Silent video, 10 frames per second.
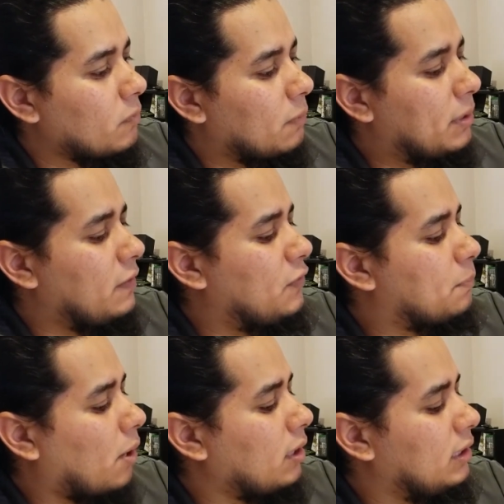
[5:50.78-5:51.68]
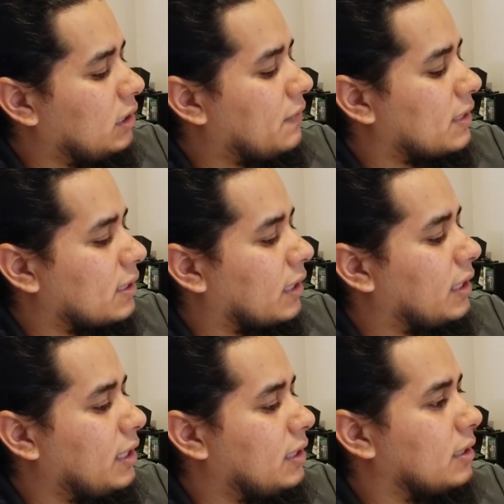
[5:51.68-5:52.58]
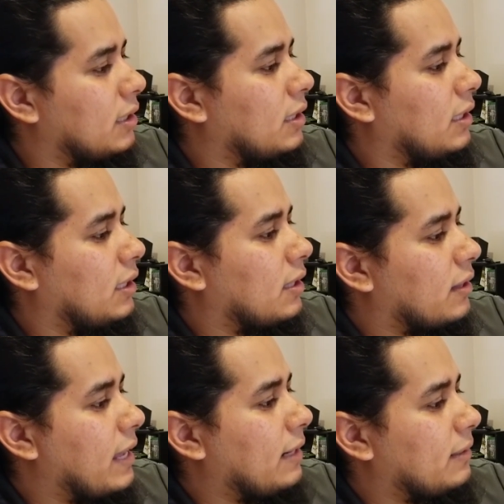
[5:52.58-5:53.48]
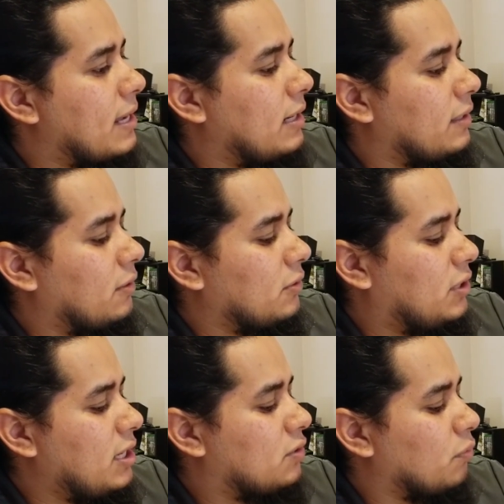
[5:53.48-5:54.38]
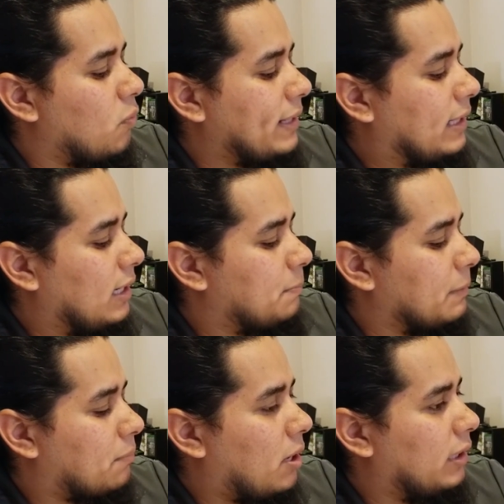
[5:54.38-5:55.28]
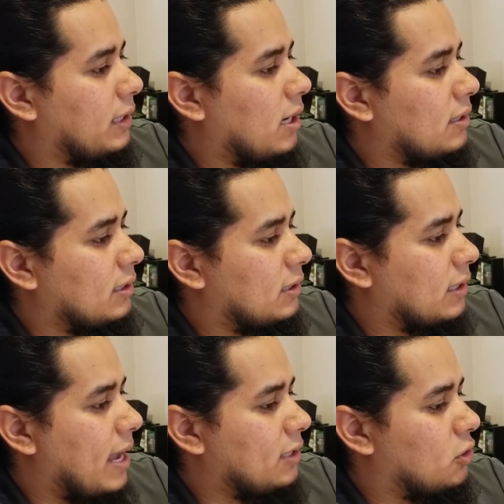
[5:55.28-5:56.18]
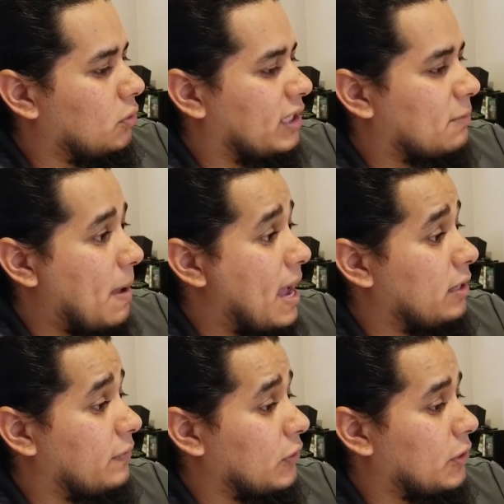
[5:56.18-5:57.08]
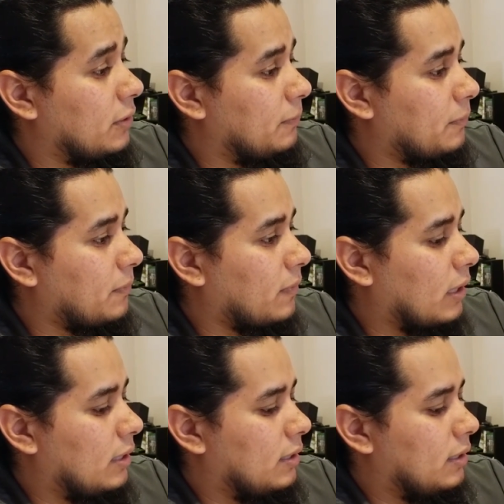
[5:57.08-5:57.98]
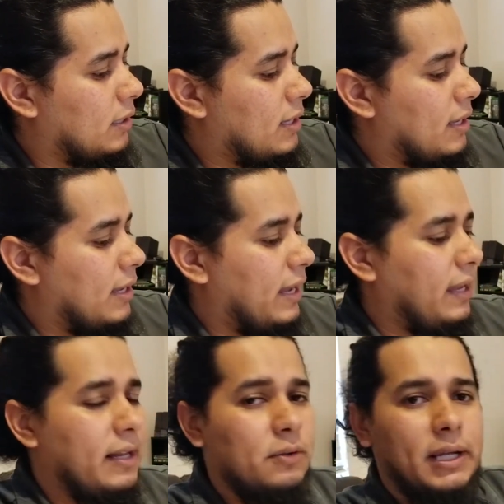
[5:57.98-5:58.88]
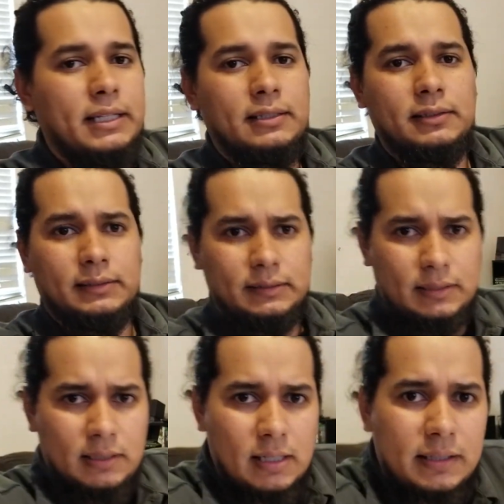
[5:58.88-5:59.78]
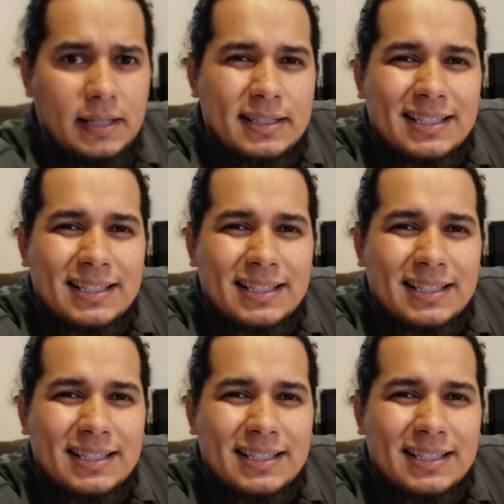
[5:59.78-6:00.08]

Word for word: But if you probably leave this in the heat, that that those yeast will wake up and probably cause this can to expand for sure. Anyway, this